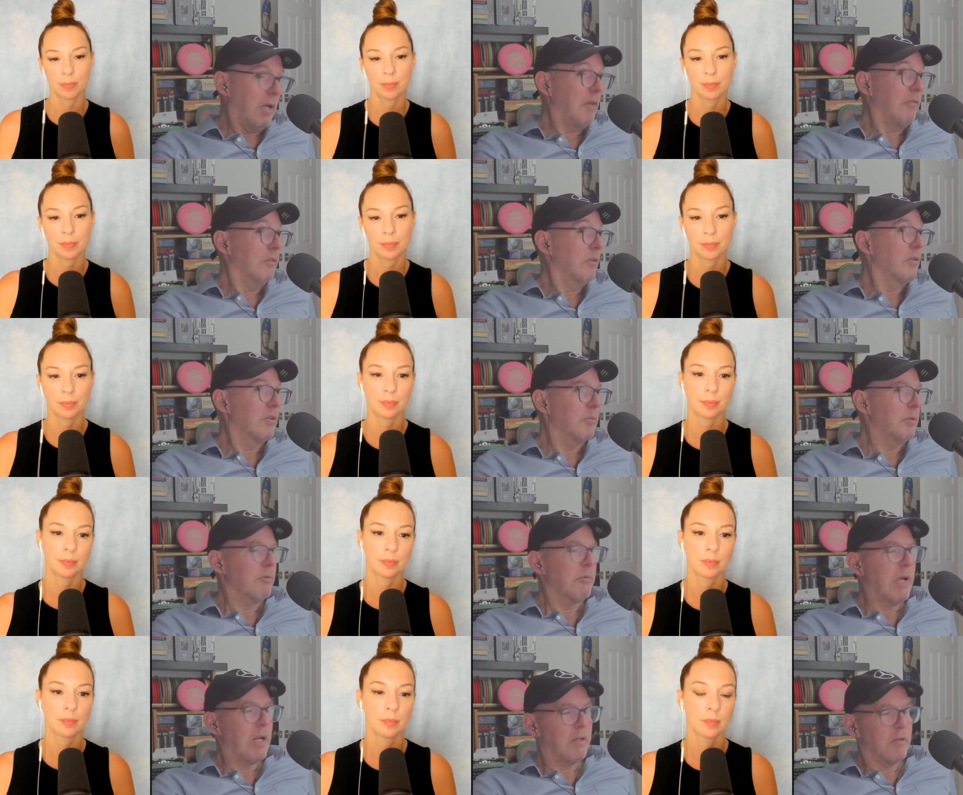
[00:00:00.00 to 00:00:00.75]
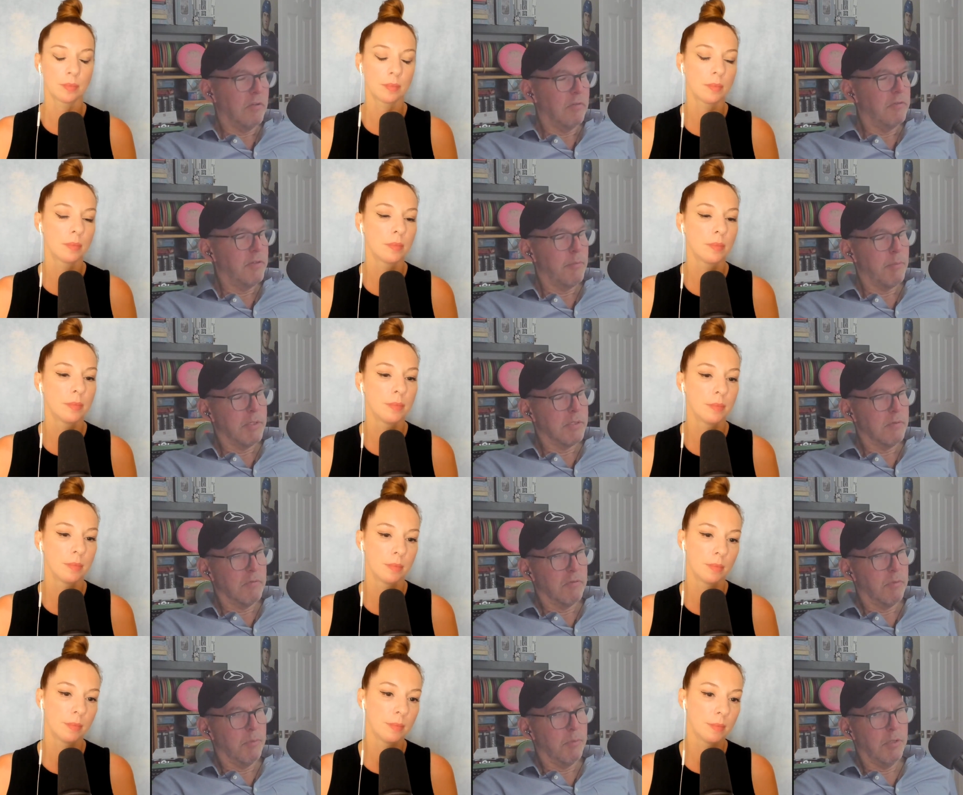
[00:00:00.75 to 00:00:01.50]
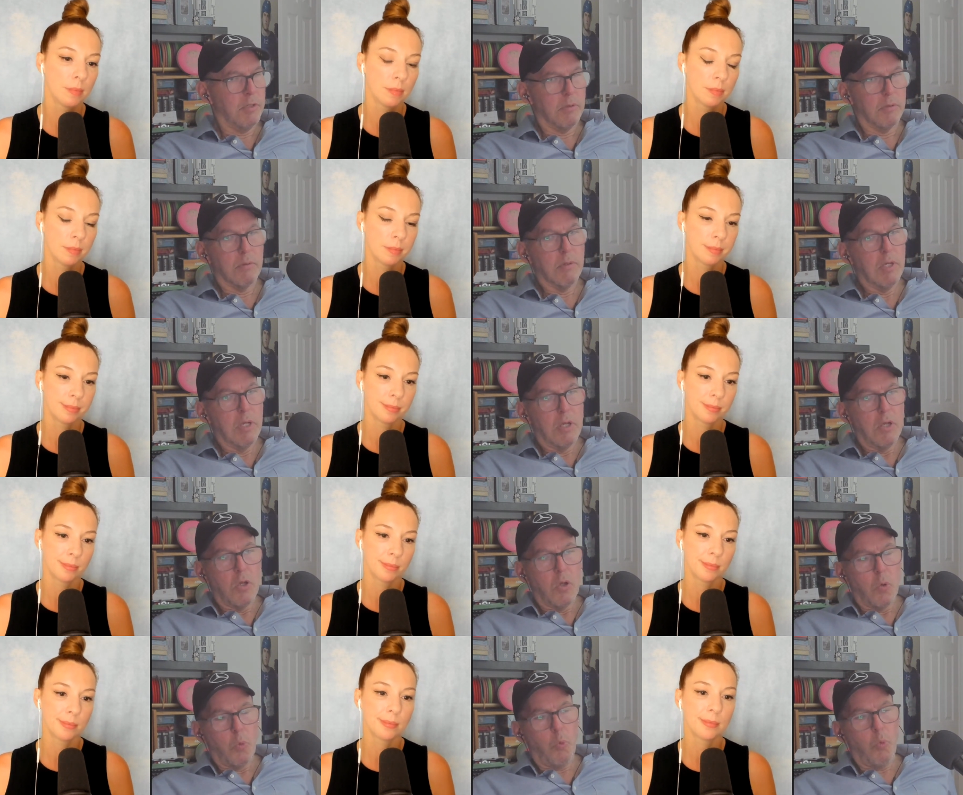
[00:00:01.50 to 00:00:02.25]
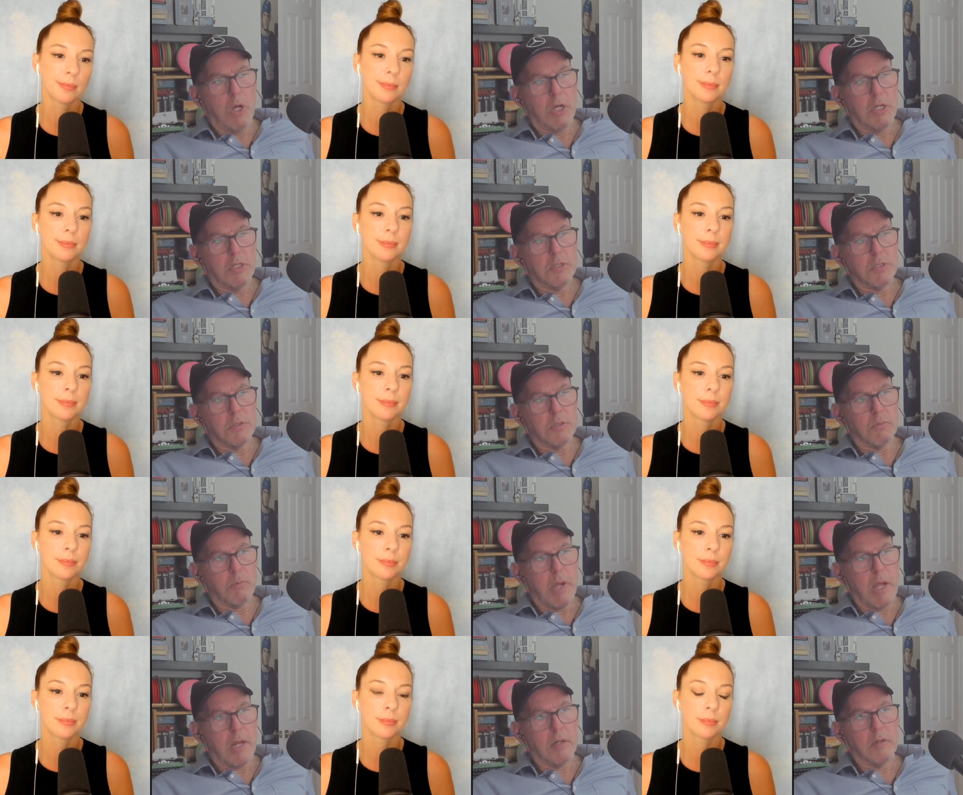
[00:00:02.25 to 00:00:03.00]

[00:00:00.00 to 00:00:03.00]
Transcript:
Speaker 1: of learned about radical feminism from you, was radical